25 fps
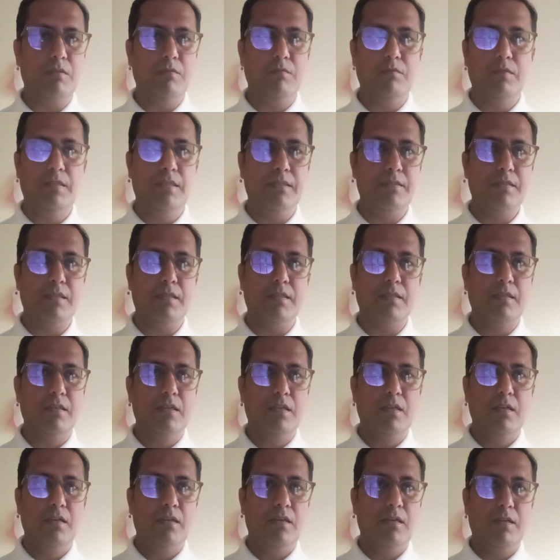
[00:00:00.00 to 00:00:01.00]
let's say
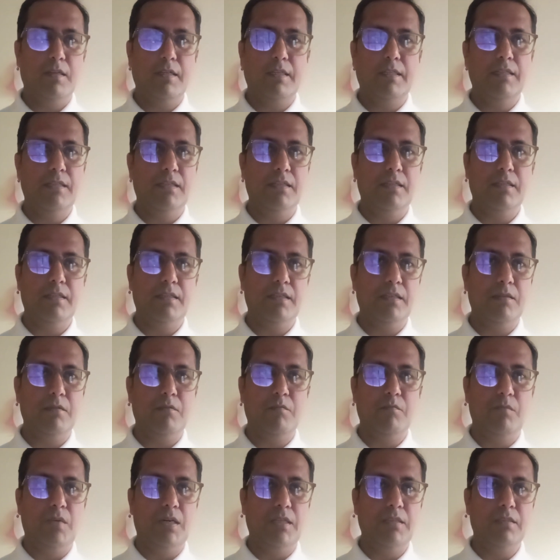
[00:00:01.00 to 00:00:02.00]
in a
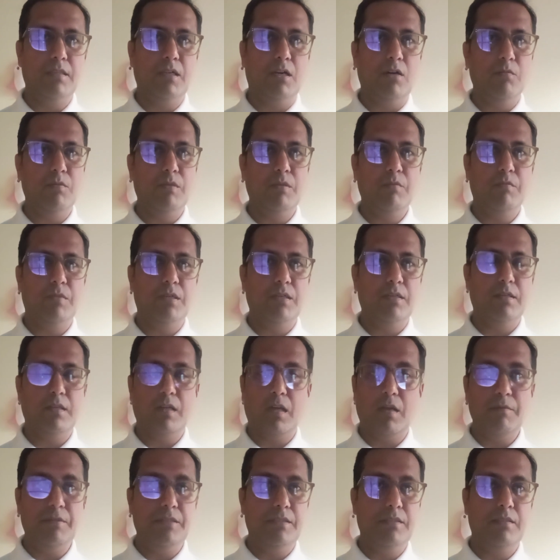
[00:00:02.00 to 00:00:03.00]
month, how many
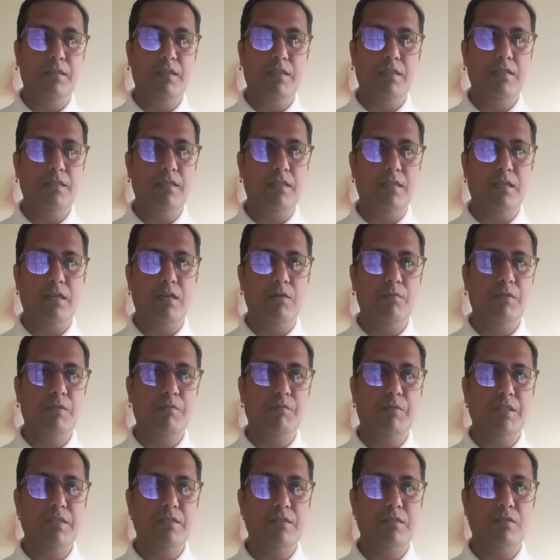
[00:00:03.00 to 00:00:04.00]
I mean in a year, how many
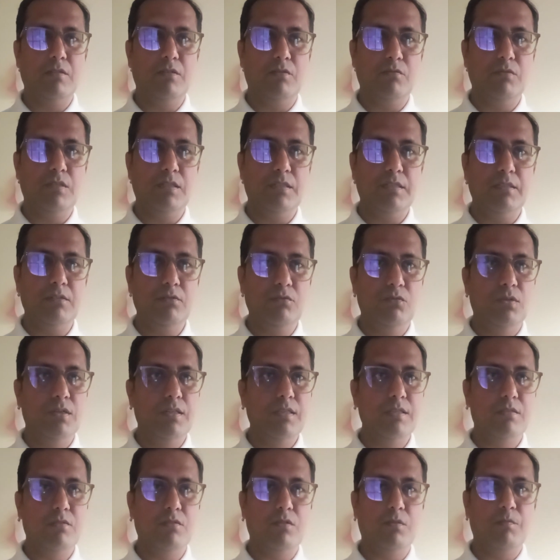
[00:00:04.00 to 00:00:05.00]
months you're working, what
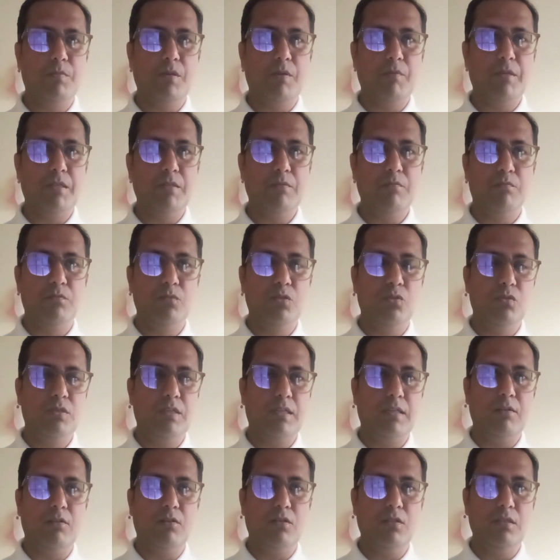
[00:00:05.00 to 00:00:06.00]
is your payment mode
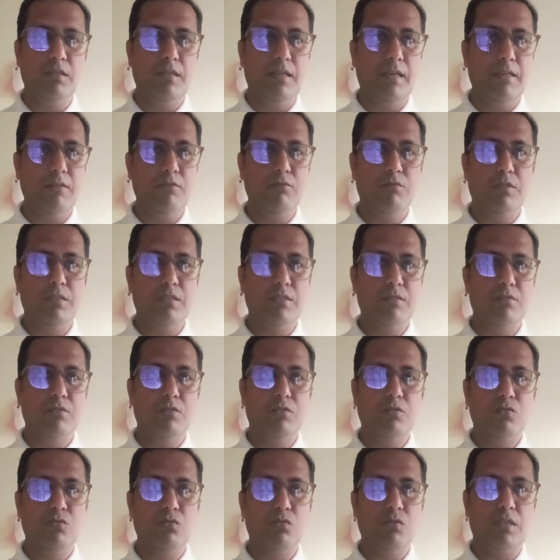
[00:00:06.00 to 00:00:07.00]
and all, and what is
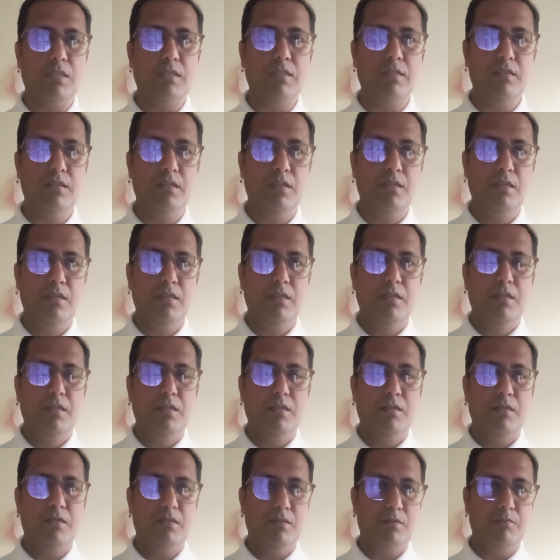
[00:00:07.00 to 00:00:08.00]
your total
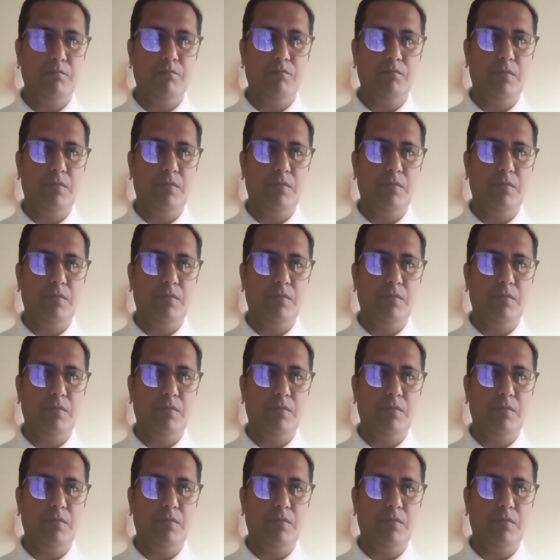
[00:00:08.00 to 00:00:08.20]
uh,